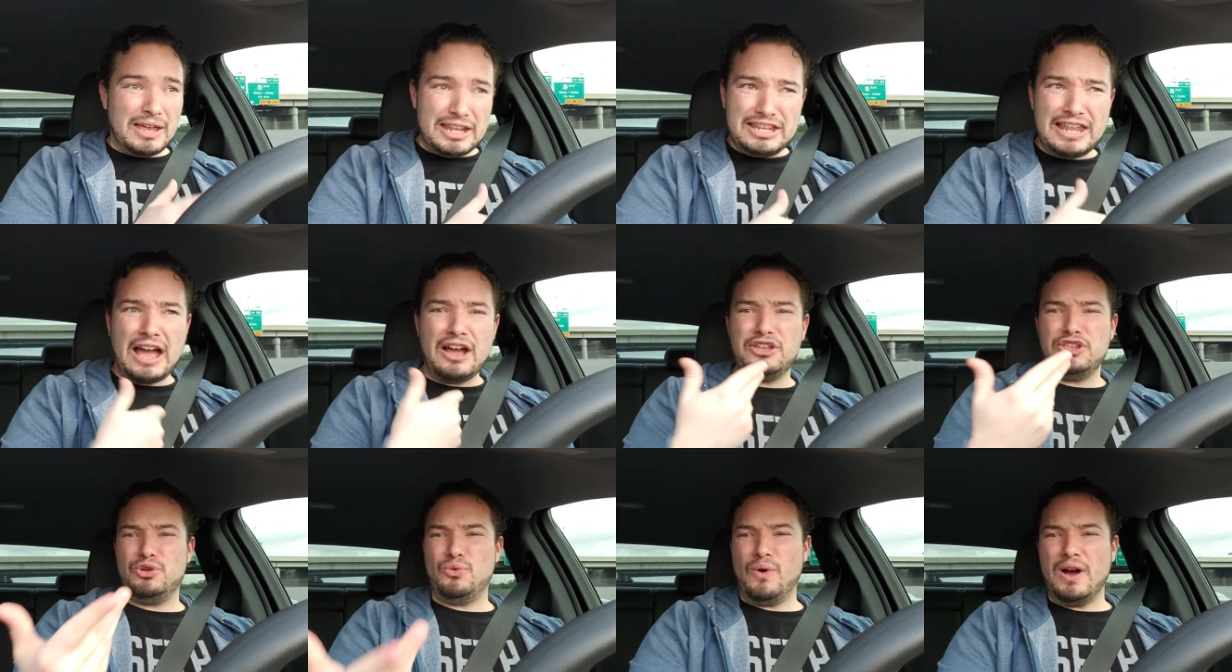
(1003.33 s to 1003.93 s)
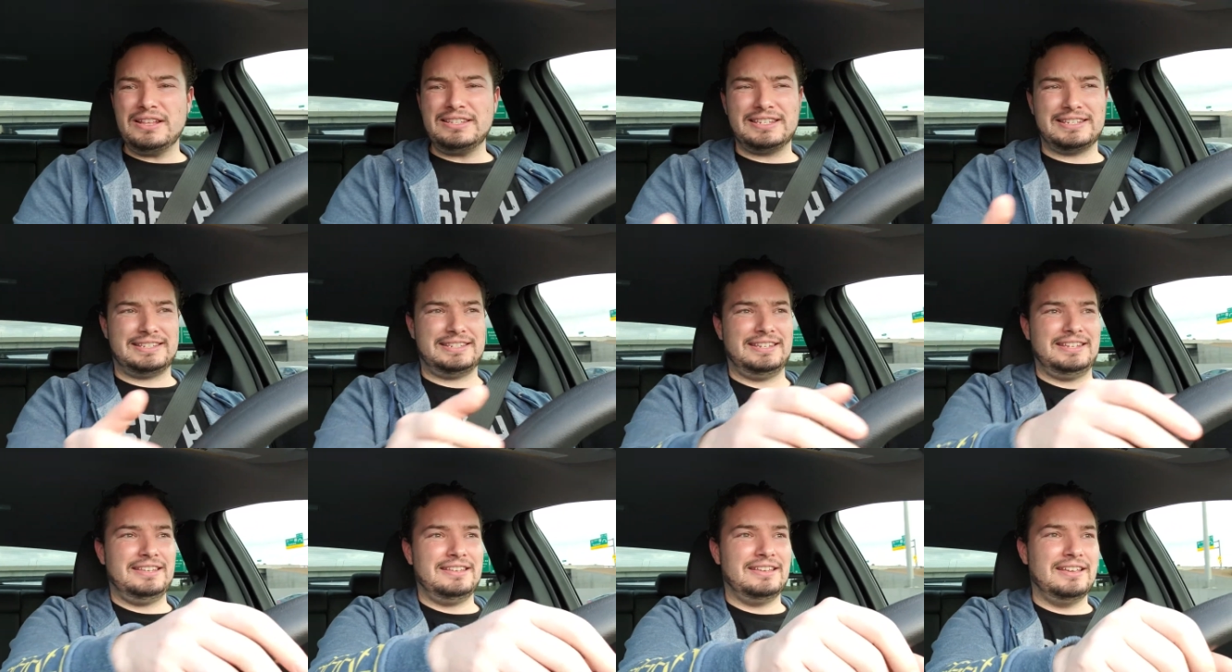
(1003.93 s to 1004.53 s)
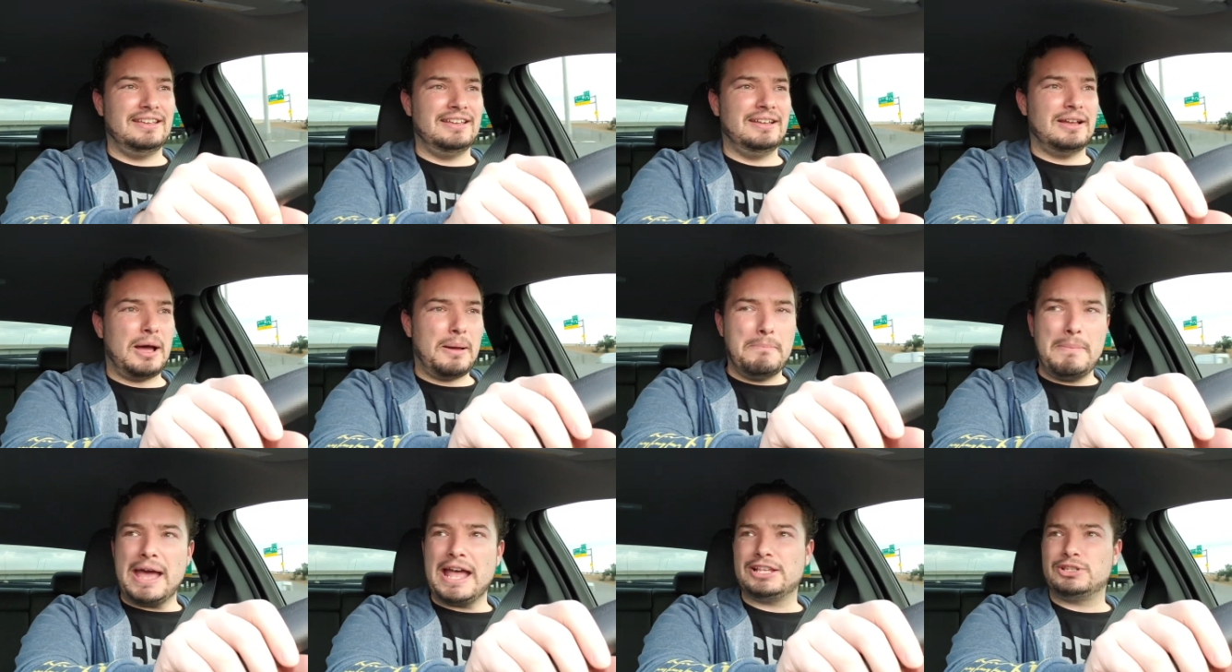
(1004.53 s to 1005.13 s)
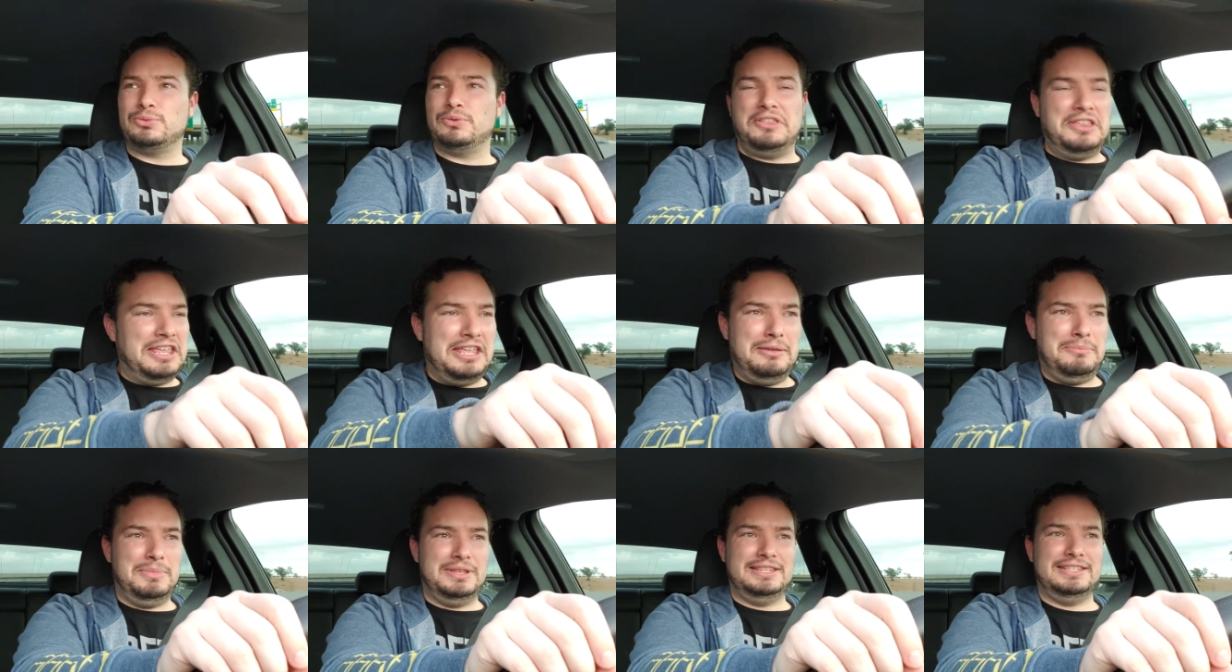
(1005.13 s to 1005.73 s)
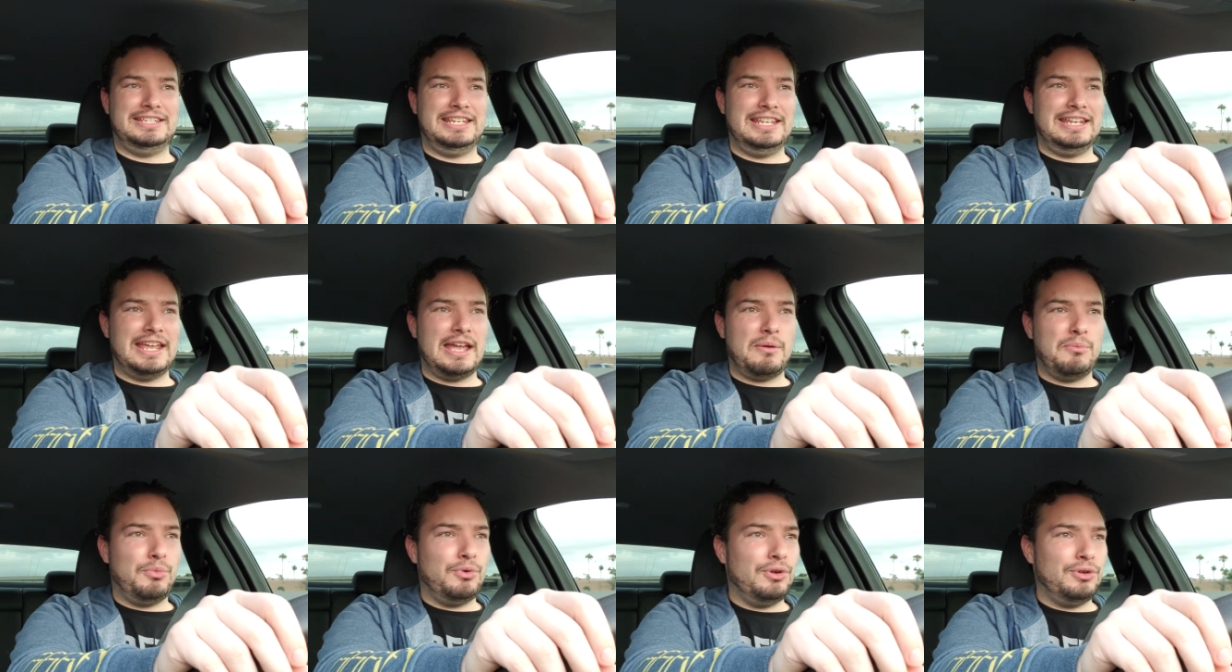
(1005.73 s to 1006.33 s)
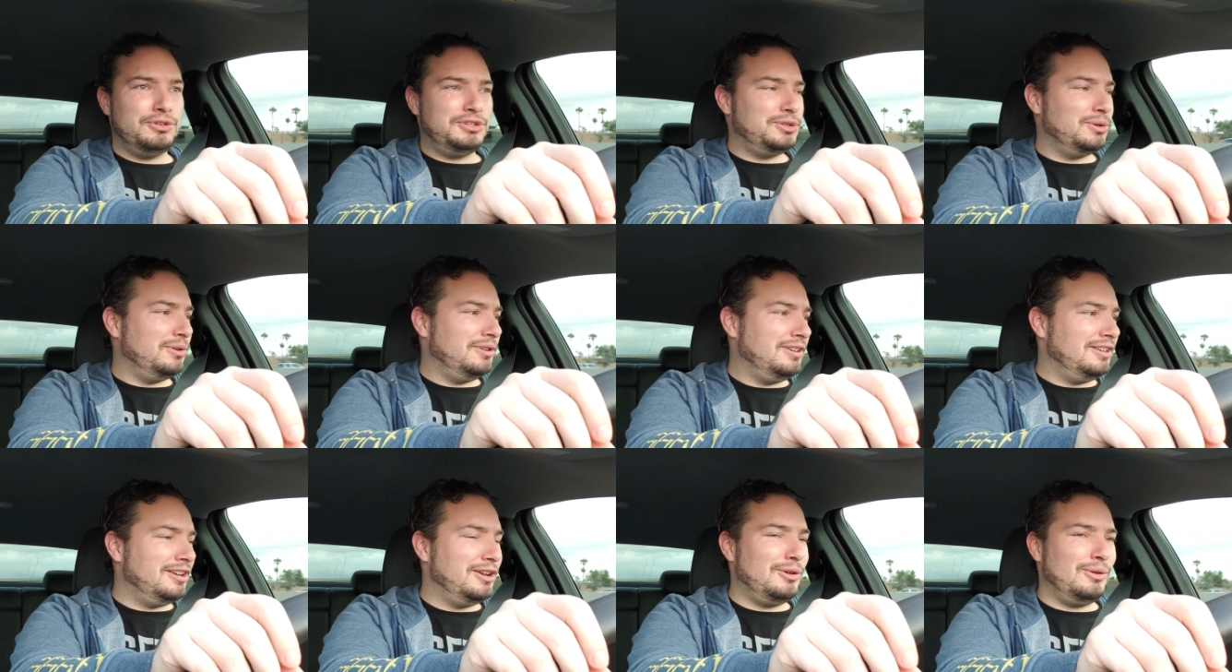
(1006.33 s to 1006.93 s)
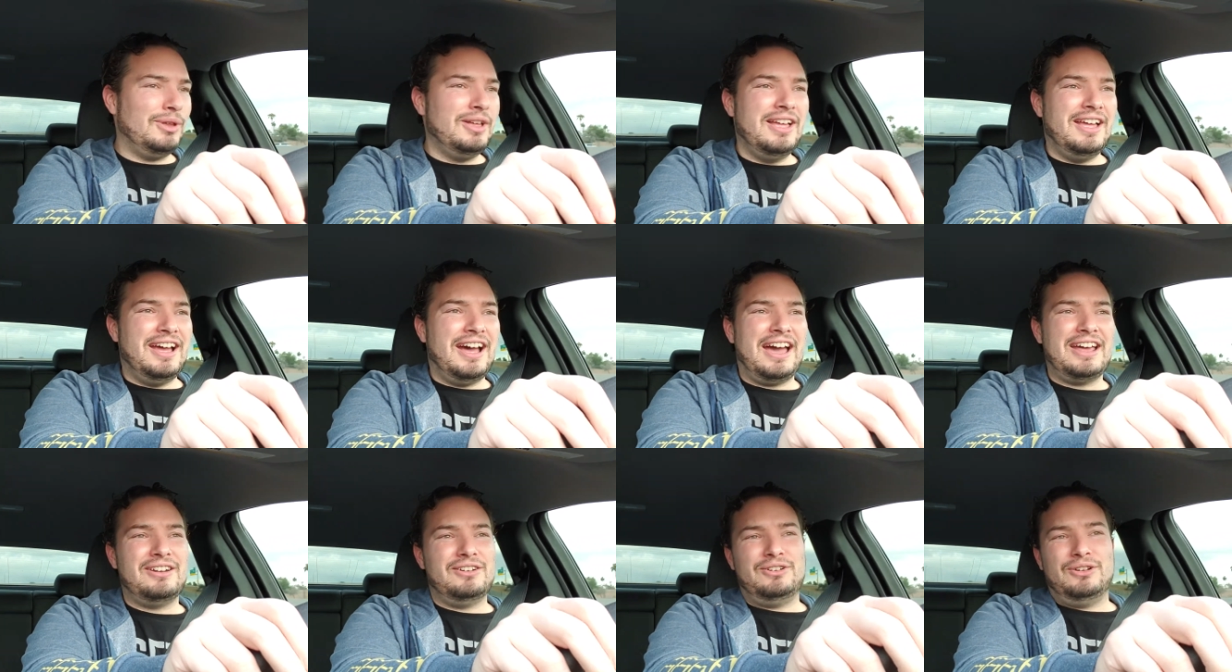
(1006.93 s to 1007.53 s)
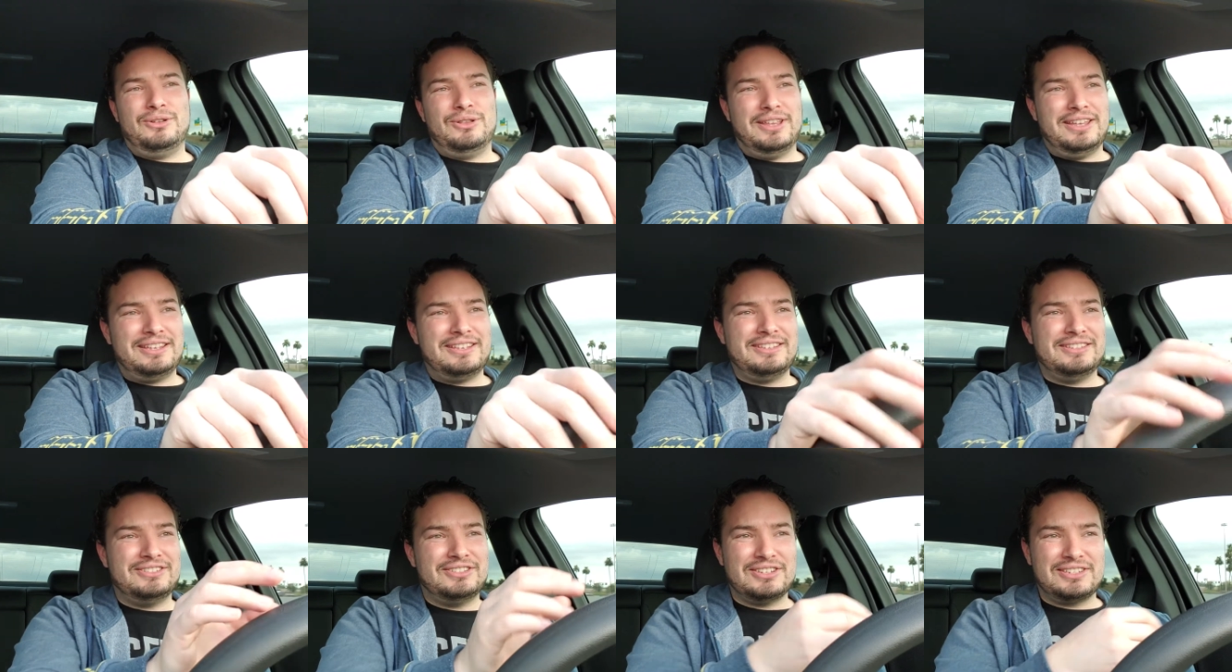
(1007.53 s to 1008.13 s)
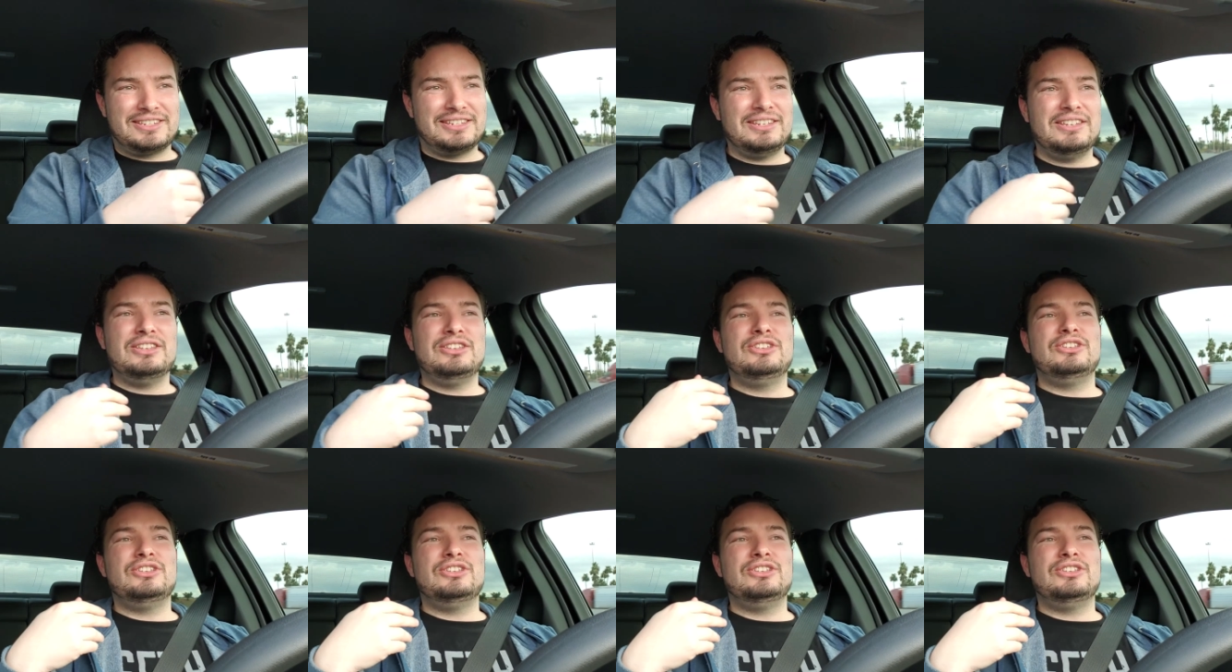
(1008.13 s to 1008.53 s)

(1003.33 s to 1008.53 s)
And now you want to see a match with him and Dean Ambrose, or, I don't know, like just,